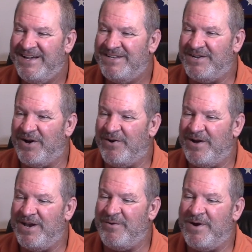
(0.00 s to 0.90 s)

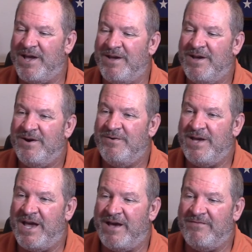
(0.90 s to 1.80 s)
So anyway,
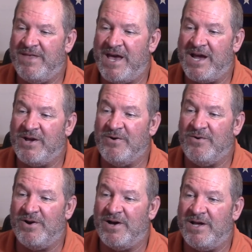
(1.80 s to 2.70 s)
we have that
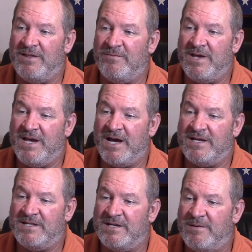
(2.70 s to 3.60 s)
going on. Then we
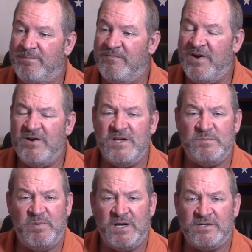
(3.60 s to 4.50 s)
got uh,
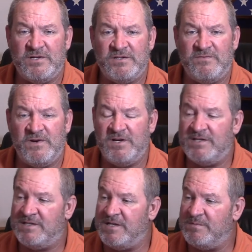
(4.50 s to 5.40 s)
various pictures of
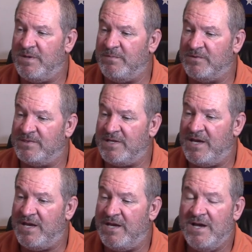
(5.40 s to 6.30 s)
various things people
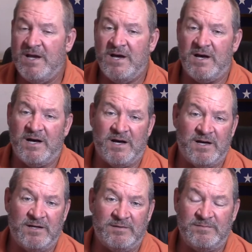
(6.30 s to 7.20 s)
see.
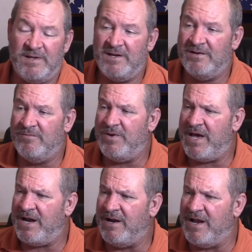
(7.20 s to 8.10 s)
Uh, here we
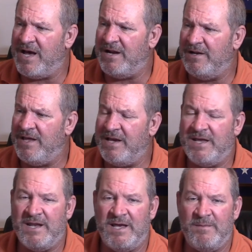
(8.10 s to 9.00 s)
had a lot of
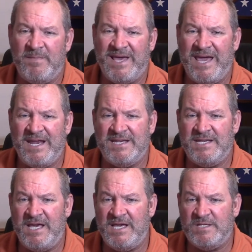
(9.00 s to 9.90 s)
Lincoln M K
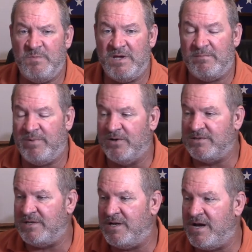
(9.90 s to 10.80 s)
Ts being
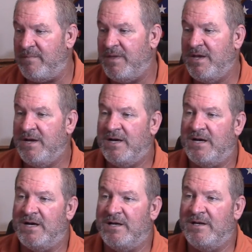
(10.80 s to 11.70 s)
posted up.
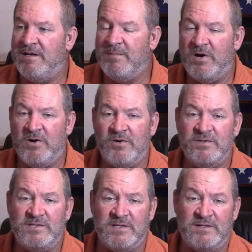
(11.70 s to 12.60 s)
Uh,
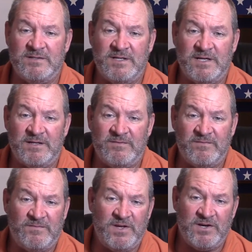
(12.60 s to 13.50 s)
limos and,
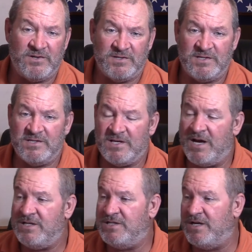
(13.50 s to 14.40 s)
and vehicles and
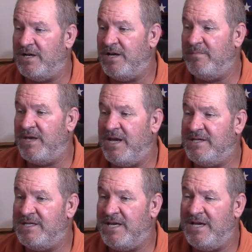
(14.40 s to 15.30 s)
such. Uh, M
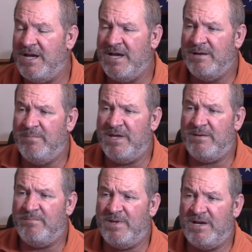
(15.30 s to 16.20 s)
K T,
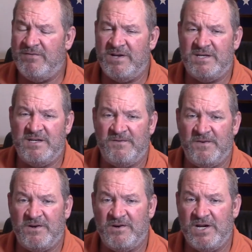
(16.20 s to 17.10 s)
bit bit of a
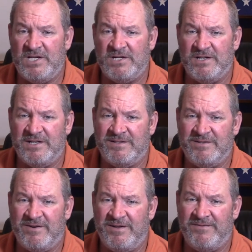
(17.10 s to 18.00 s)
different creature,
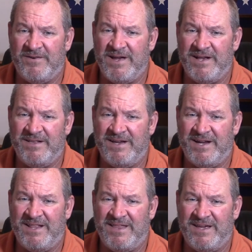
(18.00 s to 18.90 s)
and quite frankly,
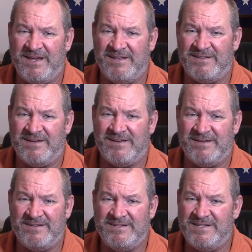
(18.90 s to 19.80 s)
I think it's
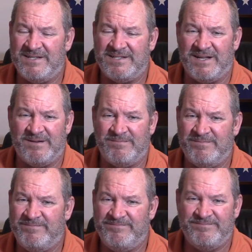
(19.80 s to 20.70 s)
uh, just a,
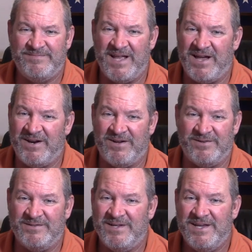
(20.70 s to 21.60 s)
I don't
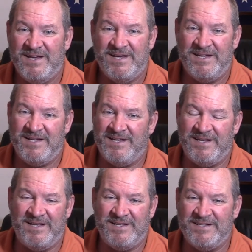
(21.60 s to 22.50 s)
know. It,
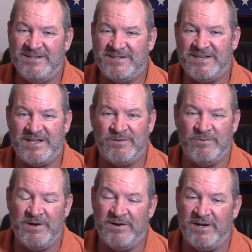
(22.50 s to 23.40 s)
it, it looks like the
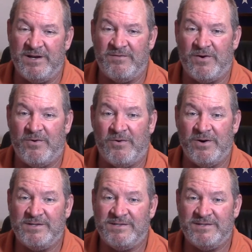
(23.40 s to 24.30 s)
rear end of a
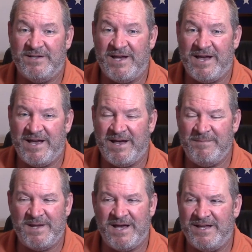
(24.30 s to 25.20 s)
horse. I,
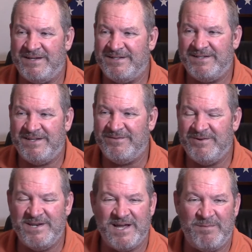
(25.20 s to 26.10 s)
I'm not. It
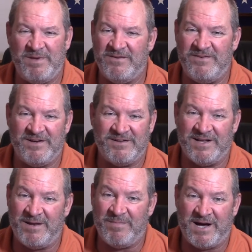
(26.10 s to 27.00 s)
would not be a
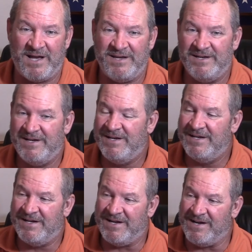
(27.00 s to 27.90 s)
vehicle I'd buy.
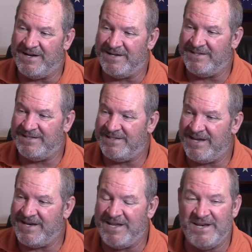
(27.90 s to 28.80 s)
Uh,
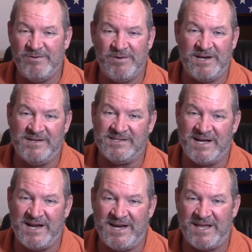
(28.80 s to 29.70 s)
they need to
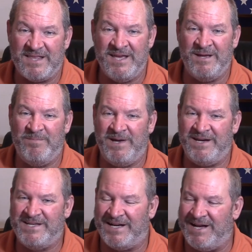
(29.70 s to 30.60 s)
redesign that thing
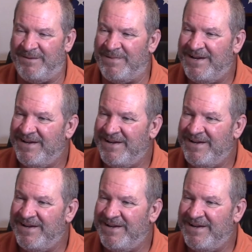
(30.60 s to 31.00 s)
big time.